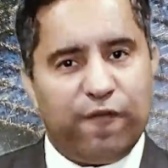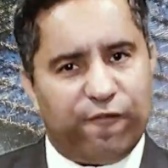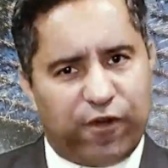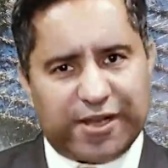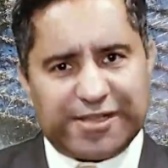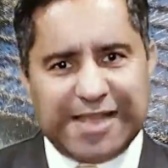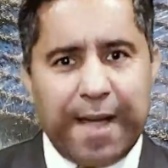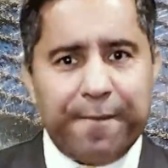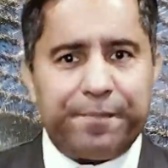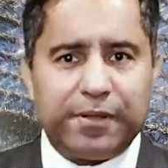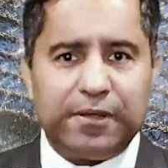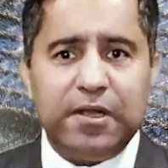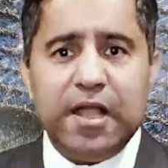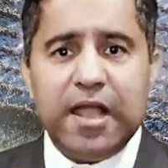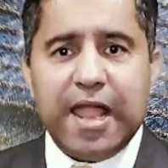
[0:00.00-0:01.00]
For
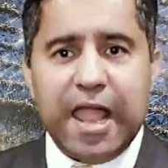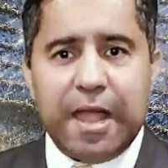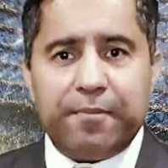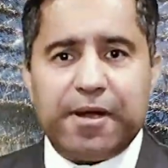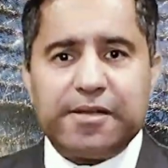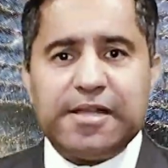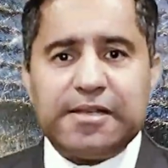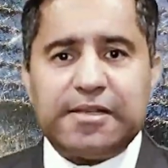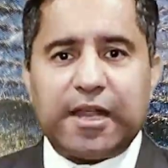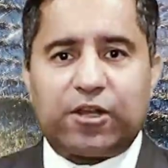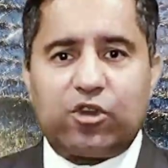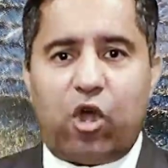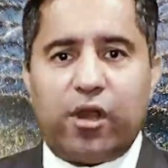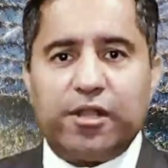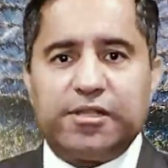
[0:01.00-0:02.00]
example, emerging
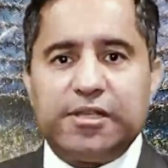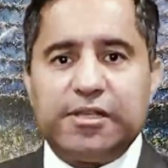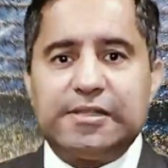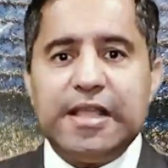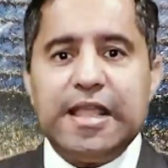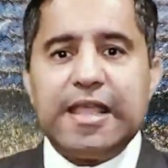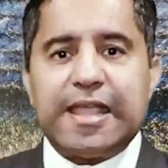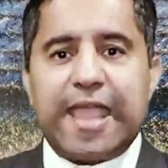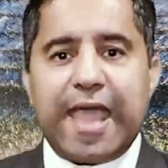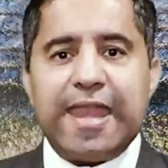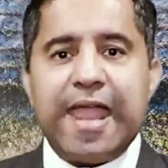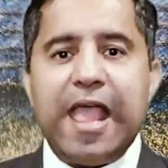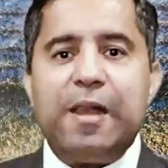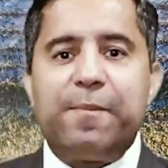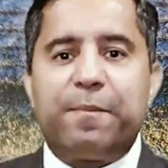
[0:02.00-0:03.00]
technologies can
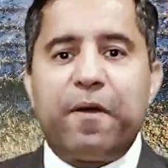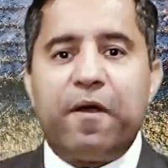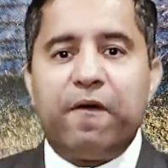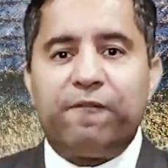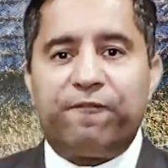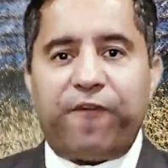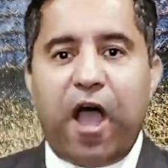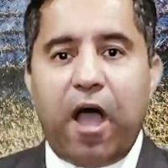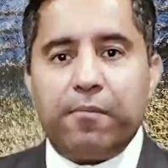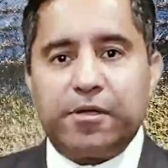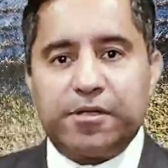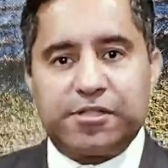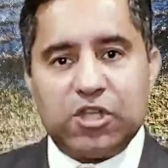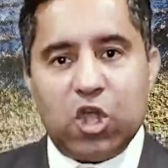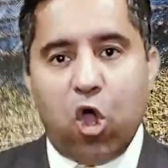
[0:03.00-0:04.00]
help
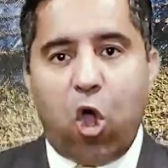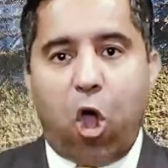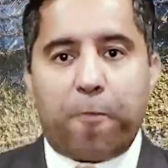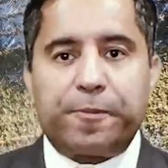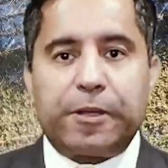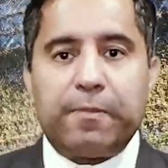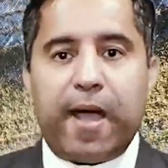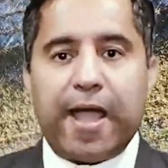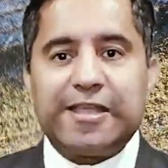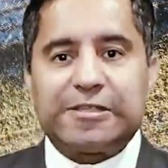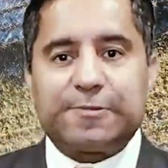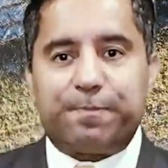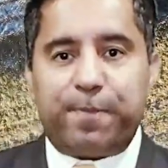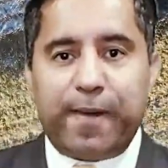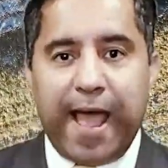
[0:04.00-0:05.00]
farmers optimize
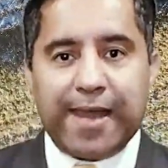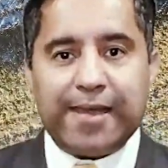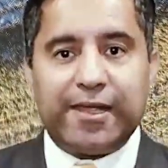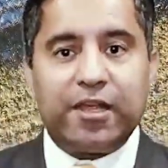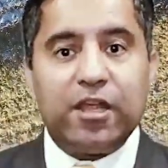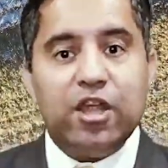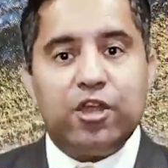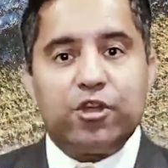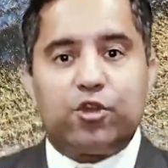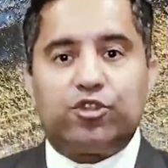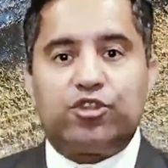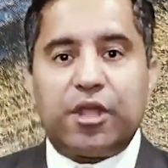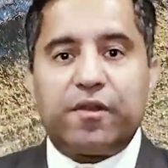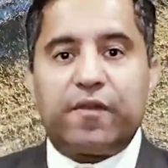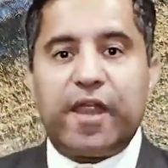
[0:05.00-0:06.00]
planning to
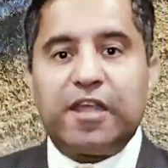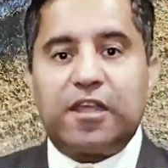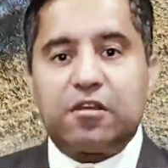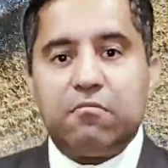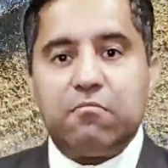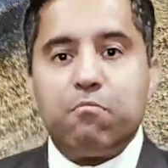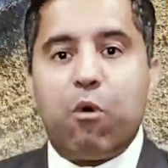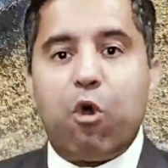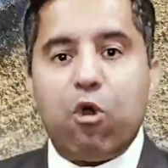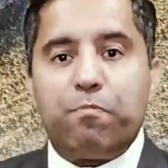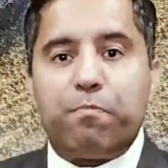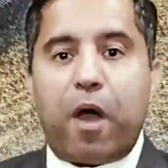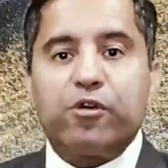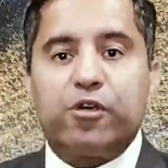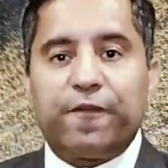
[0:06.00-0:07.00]
generate more
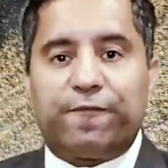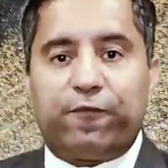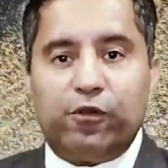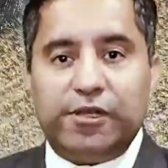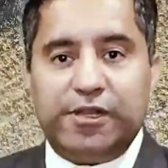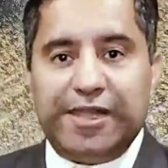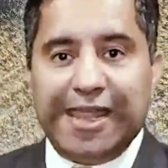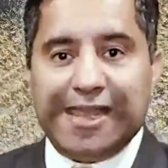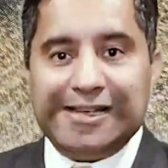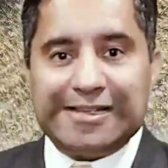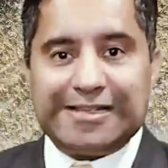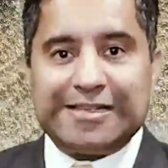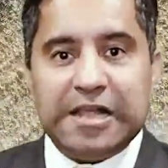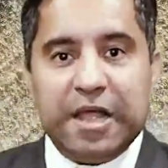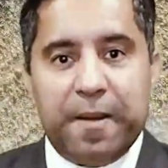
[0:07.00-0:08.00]
bountiful
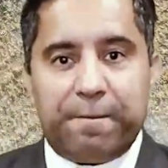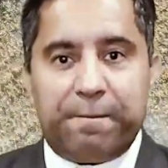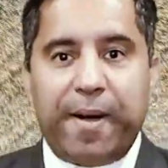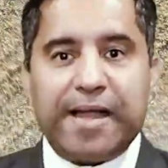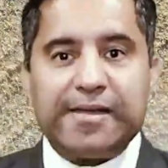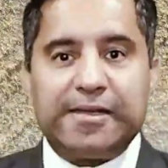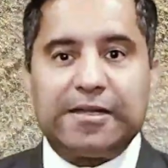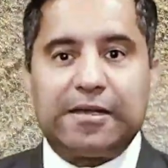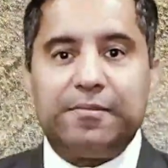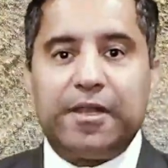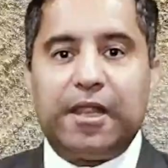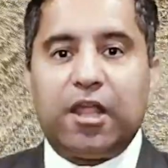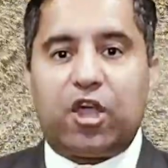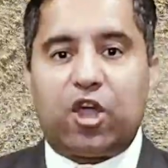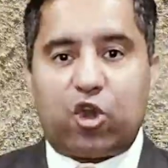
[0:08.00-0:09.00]
yields by
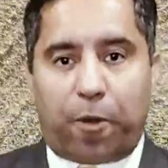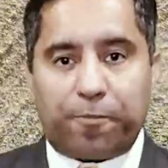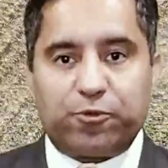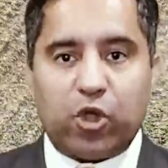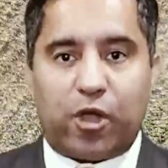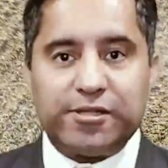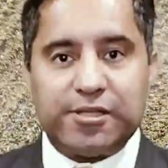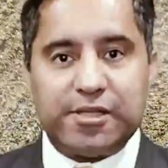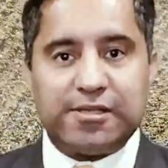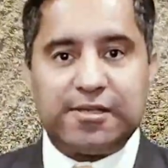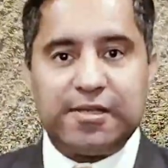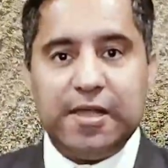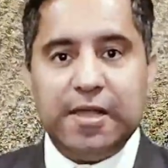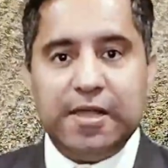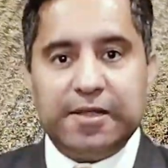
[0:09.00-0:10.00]
determining crop choices,
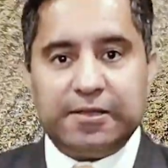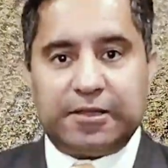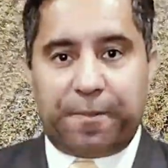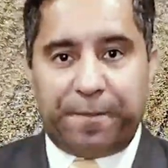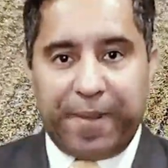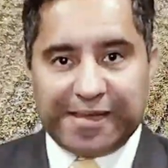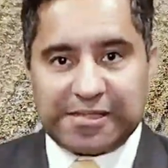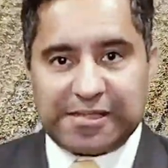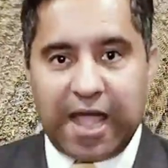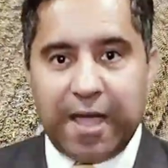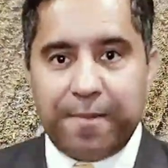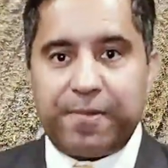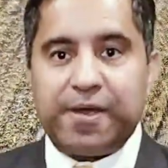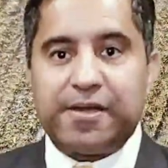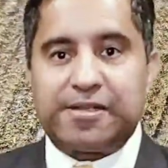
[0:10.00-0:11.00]
the best
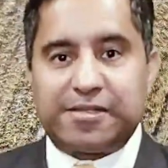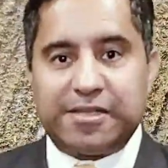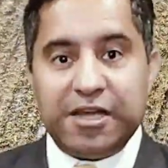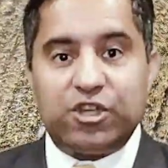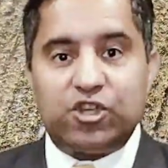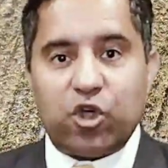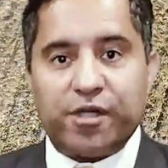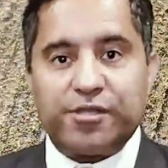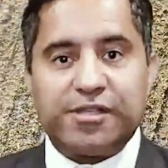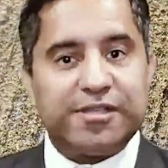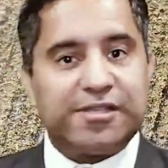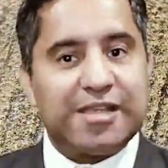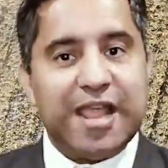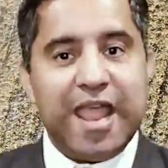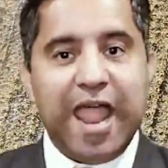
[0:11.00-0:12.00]
hybrid seed
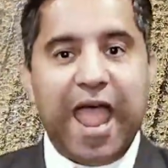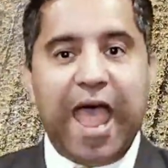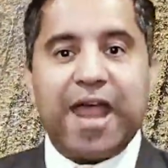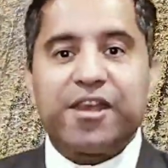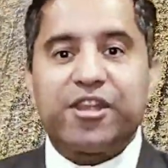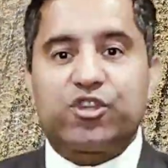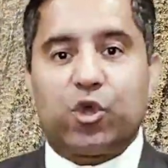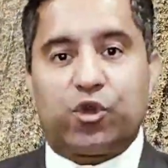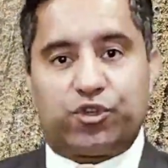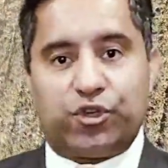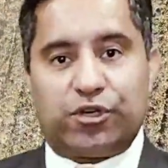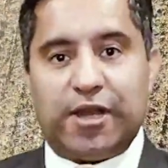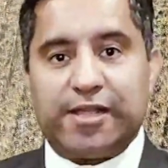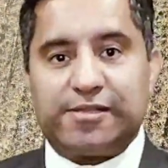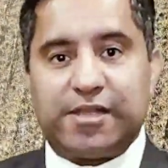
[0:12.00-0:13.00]
choices, and resource
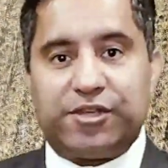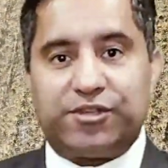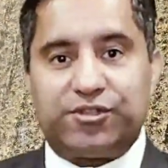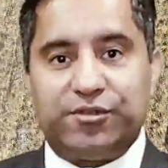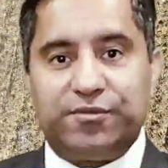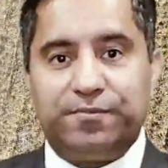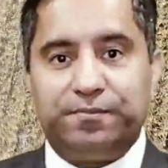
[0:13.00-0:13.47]
utilization.